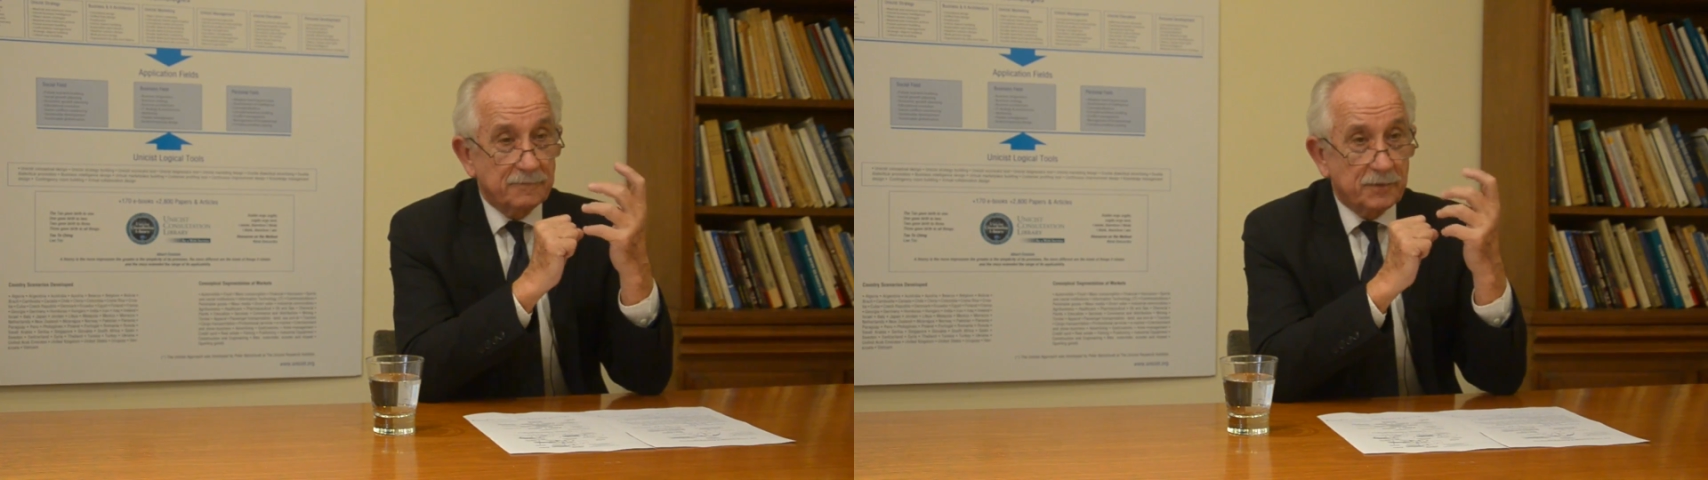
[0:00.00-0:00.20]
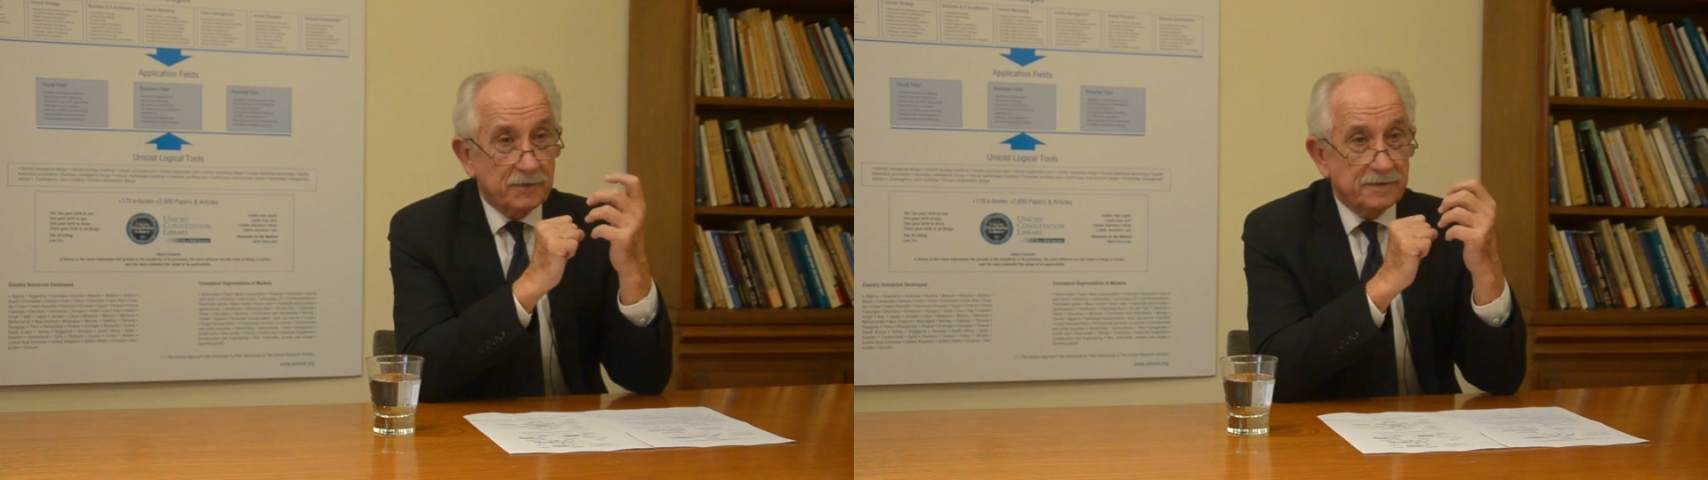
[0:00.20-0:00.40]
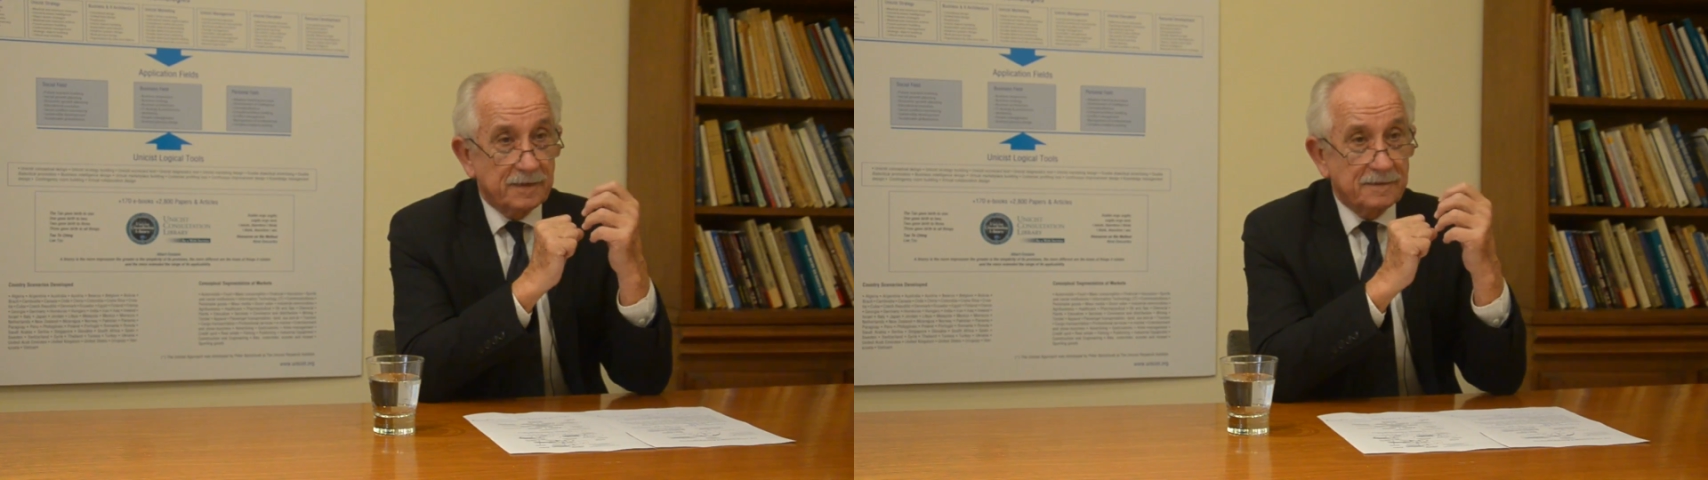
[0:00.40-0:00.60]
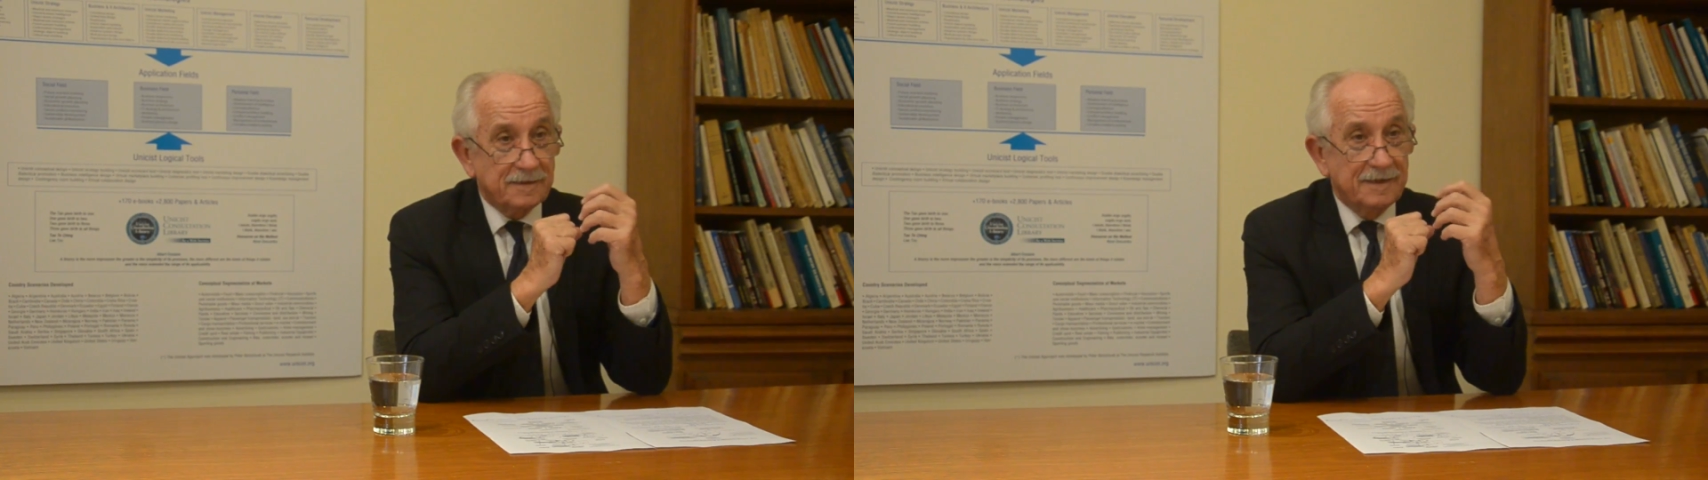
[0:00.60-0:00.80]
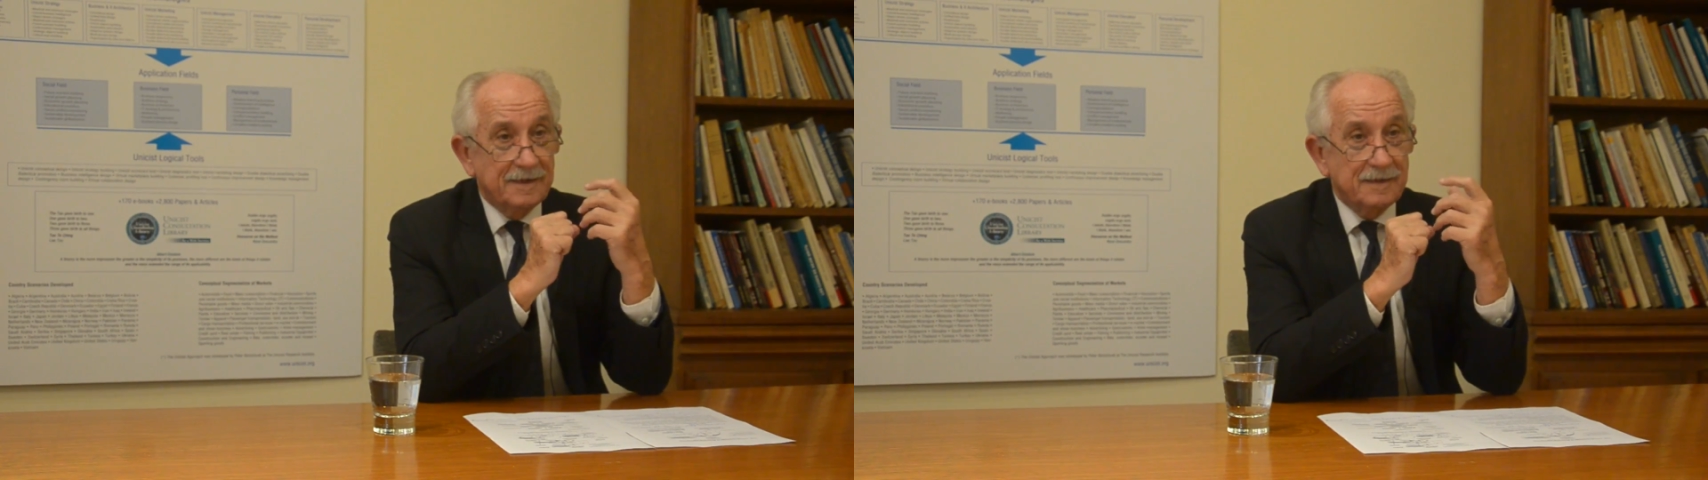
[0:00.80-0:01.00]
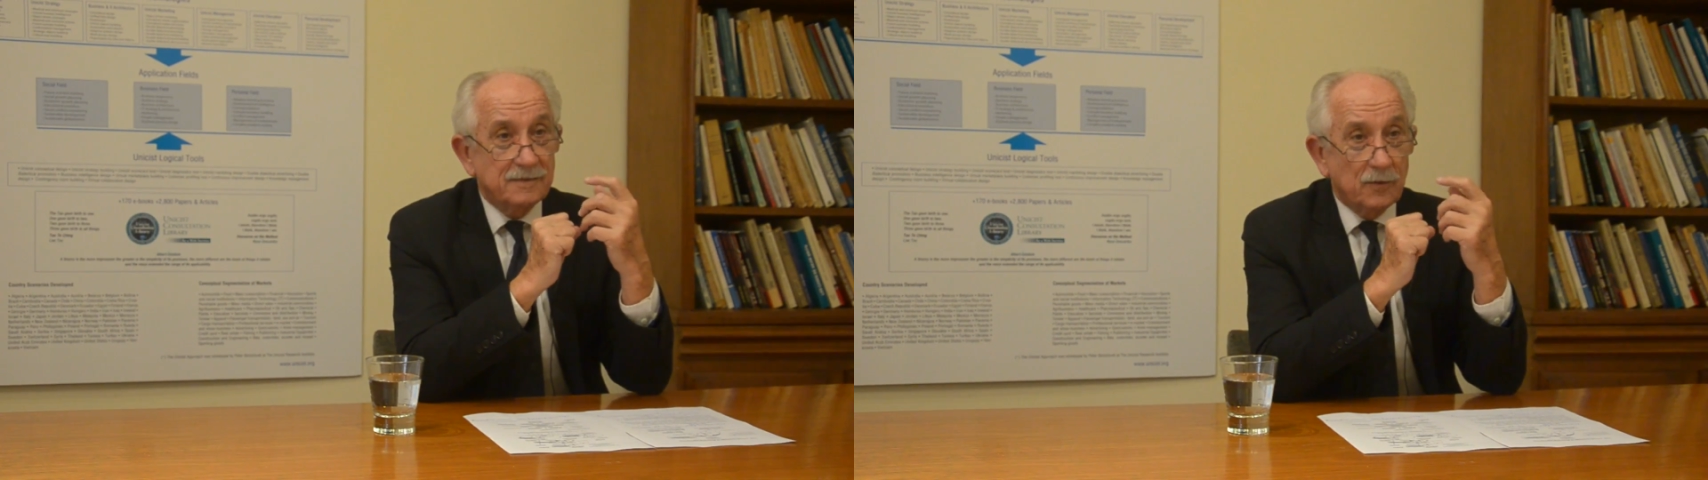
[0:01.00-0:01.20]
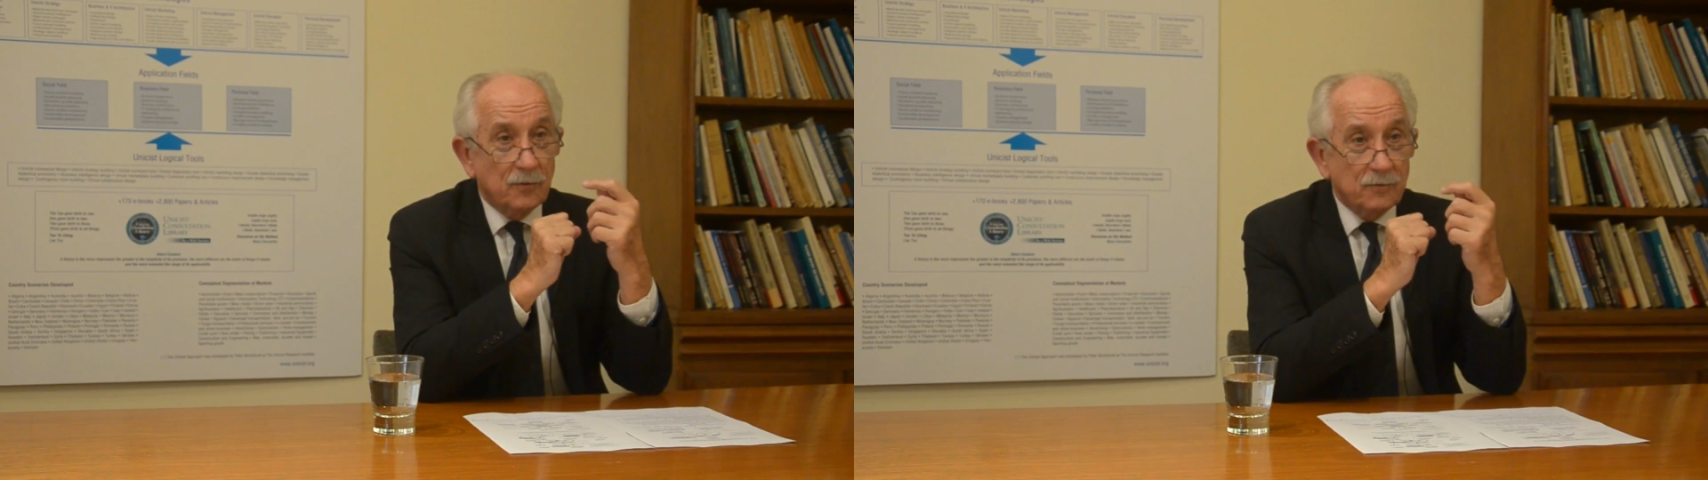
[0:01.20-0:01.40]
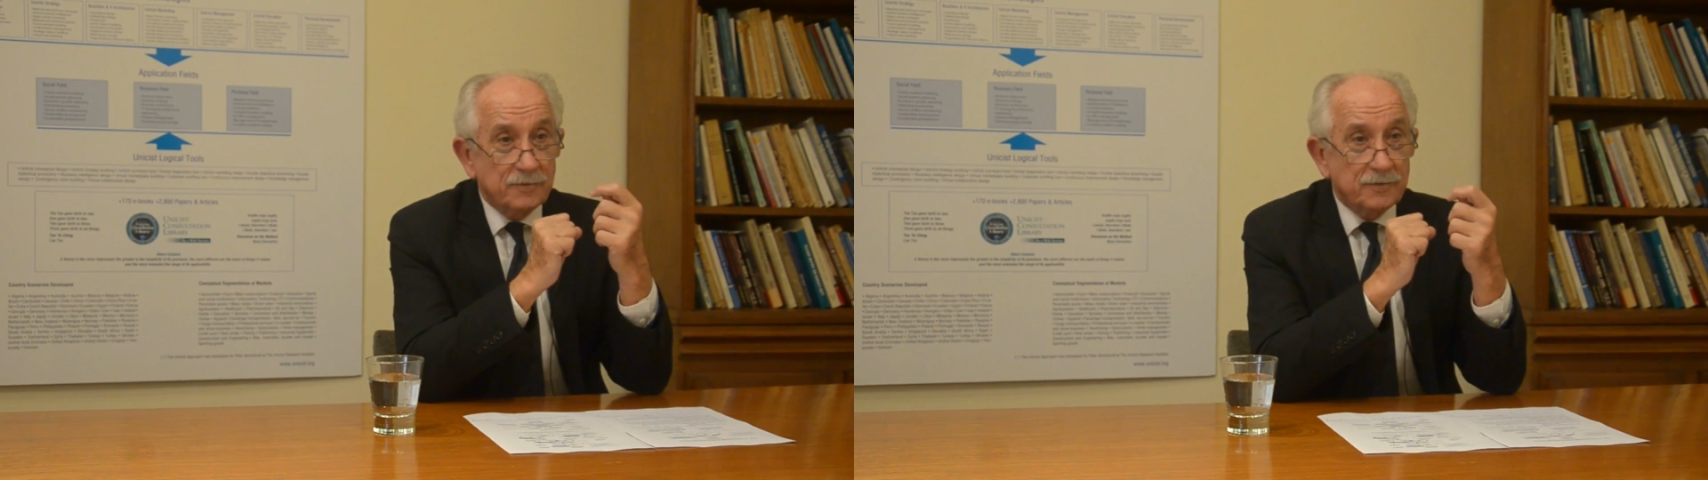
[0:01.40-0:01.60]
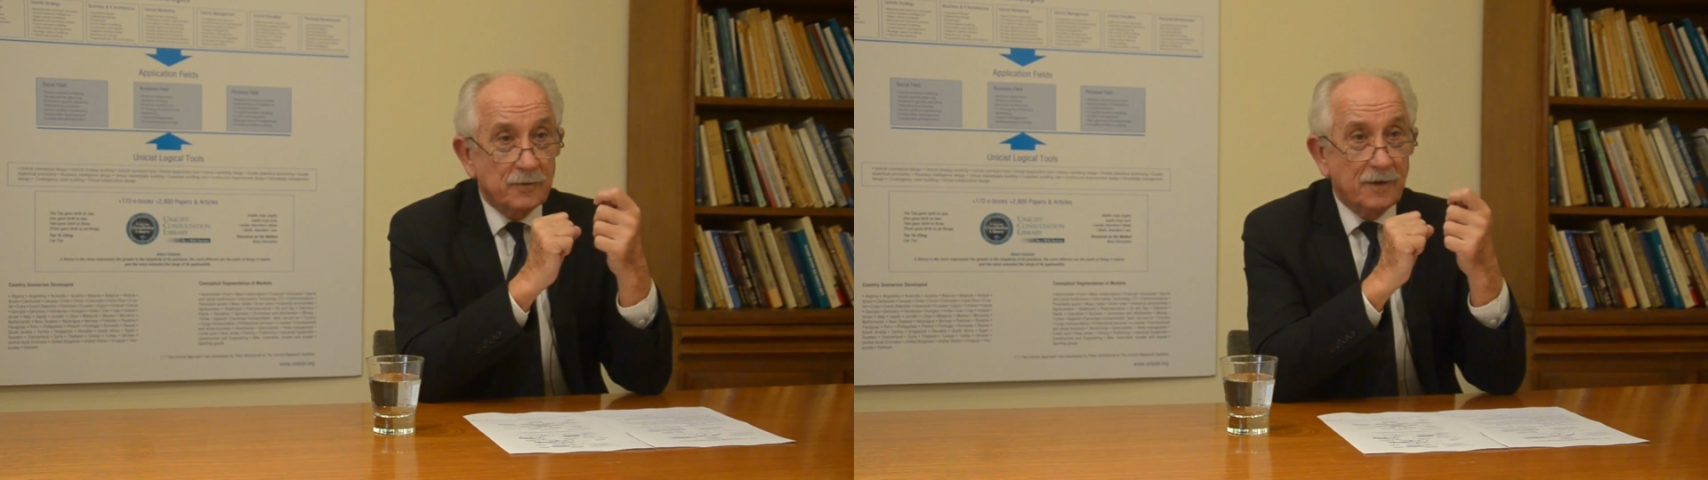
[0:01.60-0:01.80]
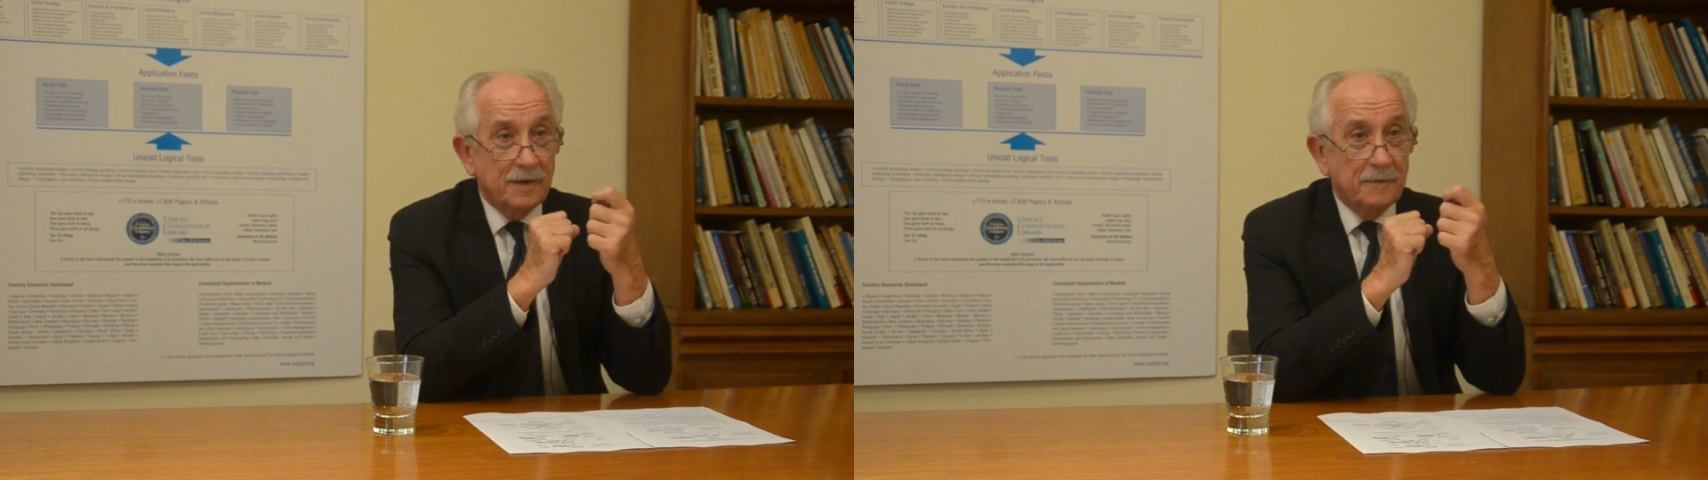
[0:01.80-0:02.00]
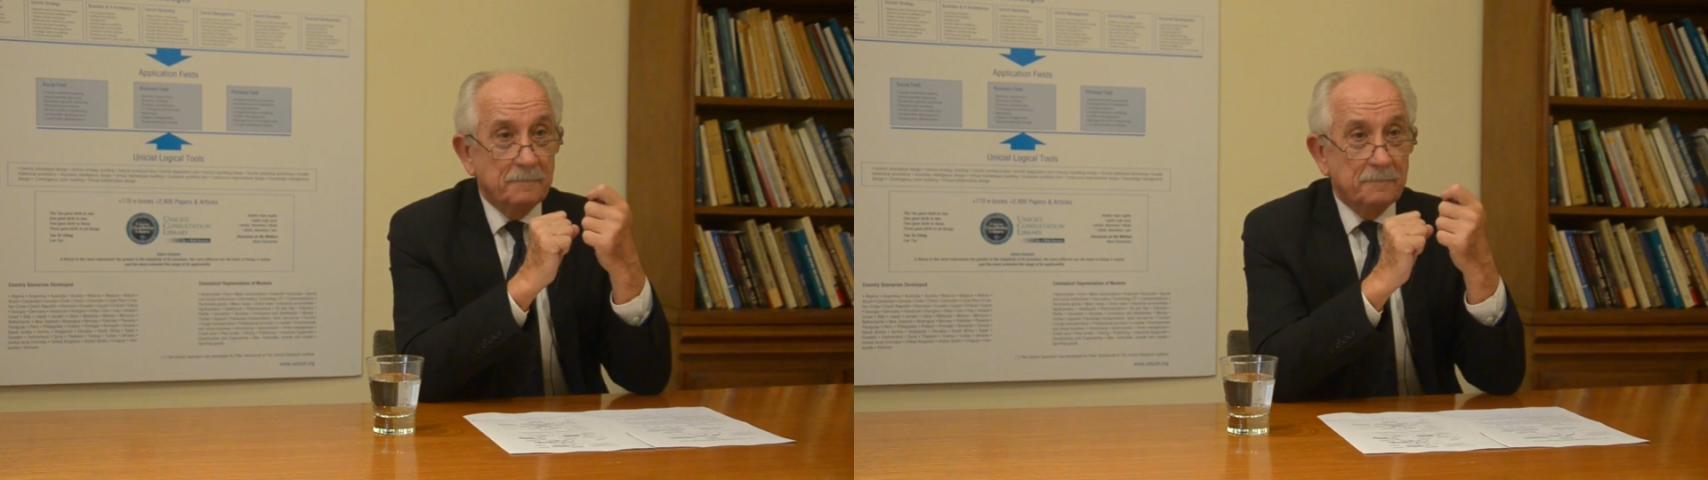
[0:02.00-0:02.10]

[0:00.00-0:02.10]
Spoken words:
process is also